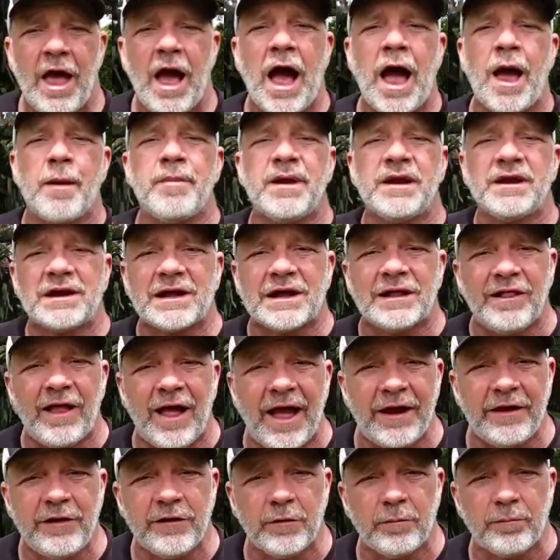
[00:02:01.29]
I'm
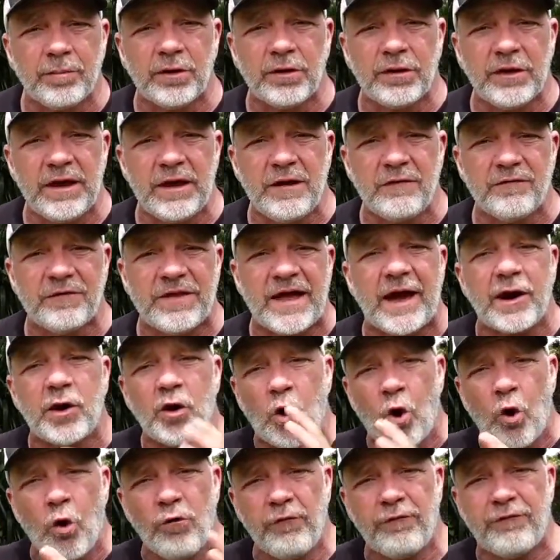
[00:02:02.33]
inclined to believe that
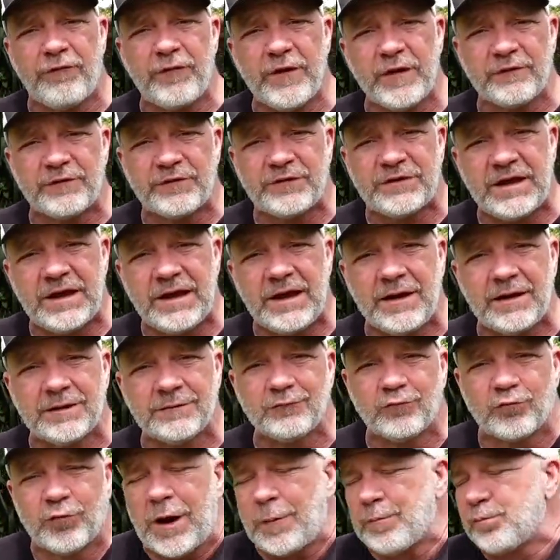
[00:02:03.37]
0
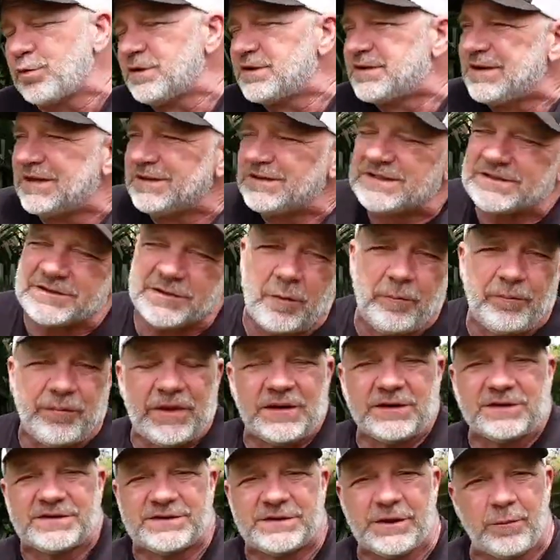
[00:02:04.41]
015 represents
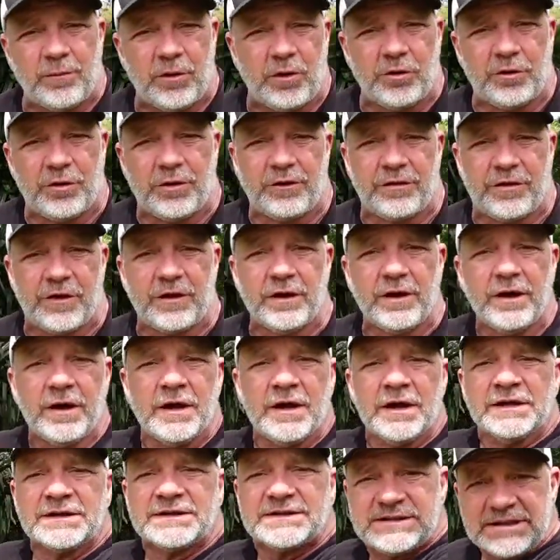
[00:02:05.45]
something similar to the
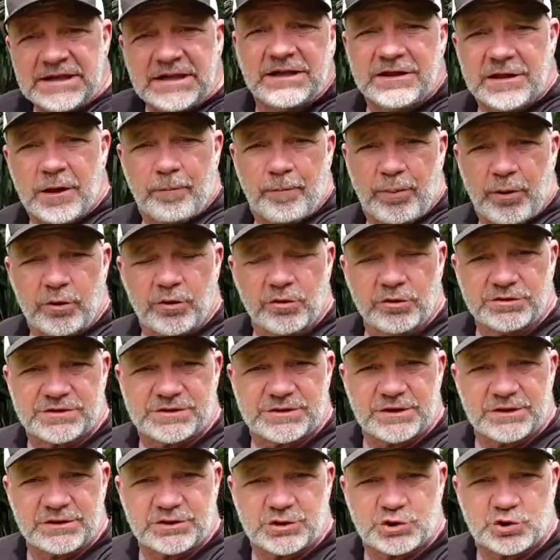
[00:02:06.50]
seed that produced
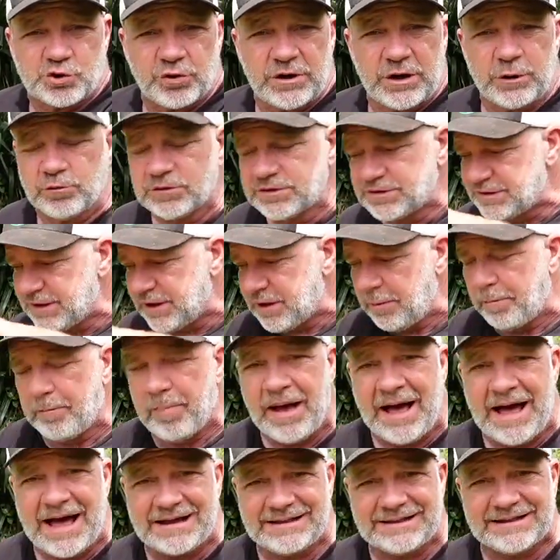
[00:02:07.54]
this tree was in a
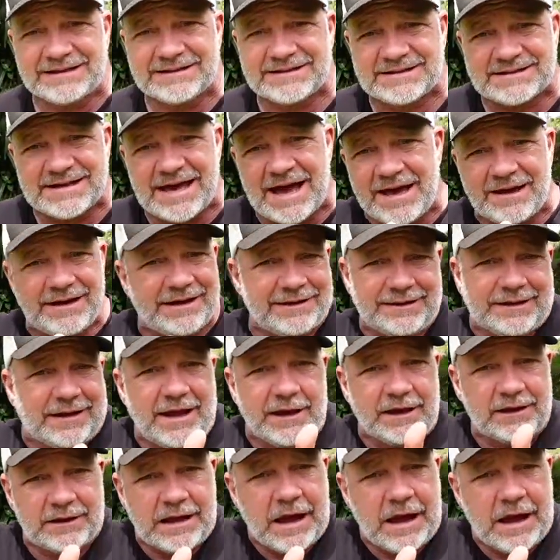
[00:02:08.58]
pot that sat in like